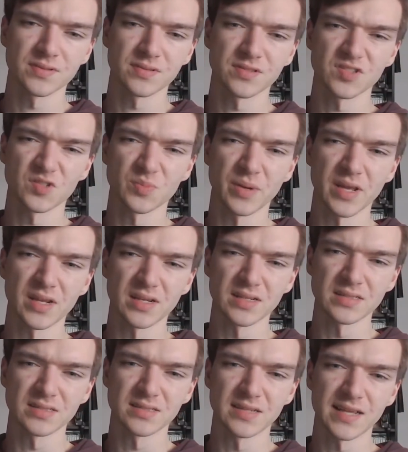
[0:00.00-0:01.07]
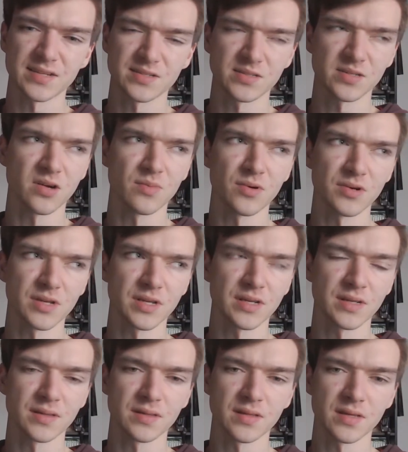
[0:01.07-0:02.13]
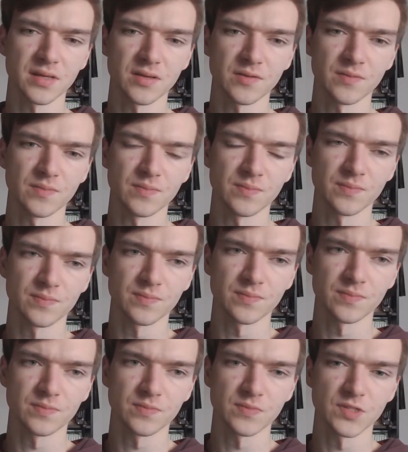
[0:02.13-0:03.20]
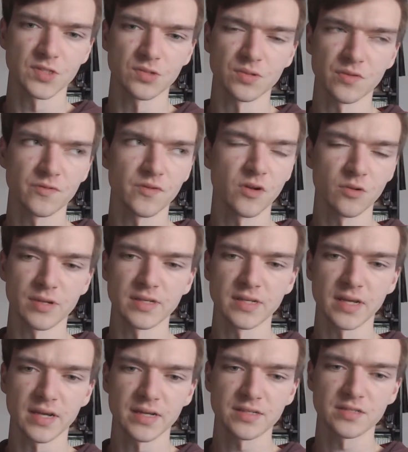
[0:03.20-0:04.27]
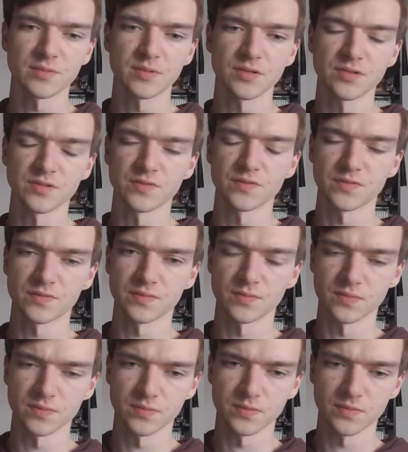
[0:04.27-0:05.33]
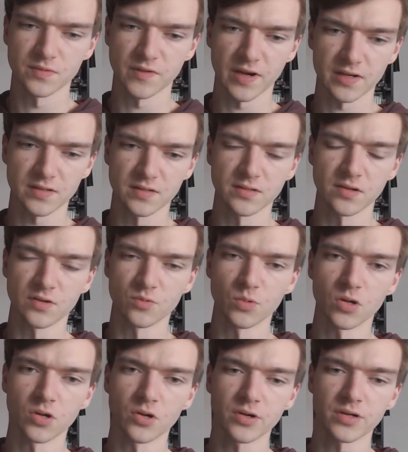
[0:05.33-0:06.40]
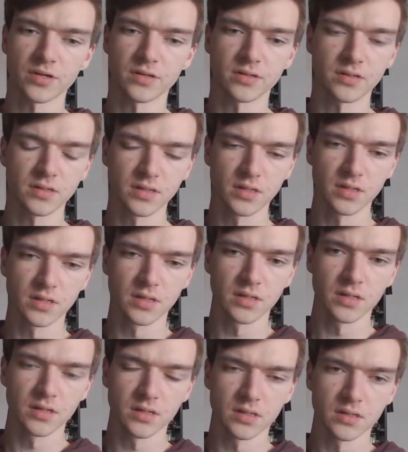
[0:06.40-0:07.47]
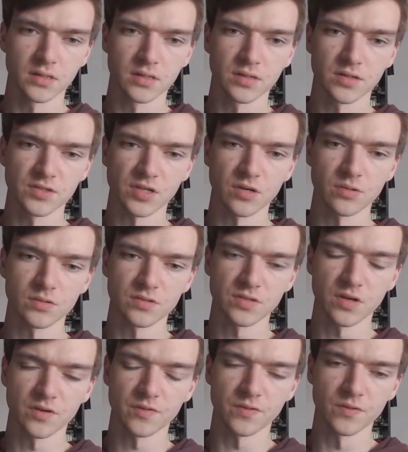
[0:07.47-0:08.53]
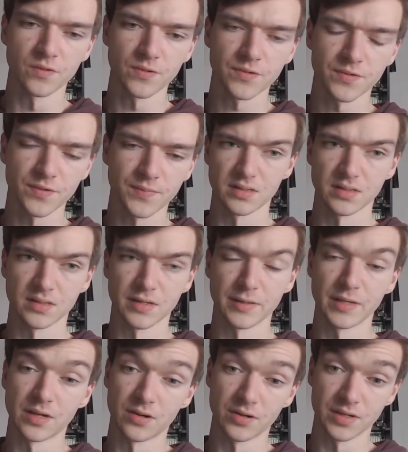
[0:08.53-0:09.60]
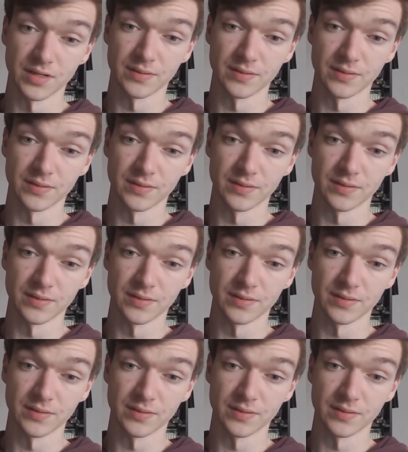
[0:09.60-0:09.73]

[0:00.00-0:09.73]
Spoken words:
spent less time on it during the following days because of factors like work and so on and so forth. And then I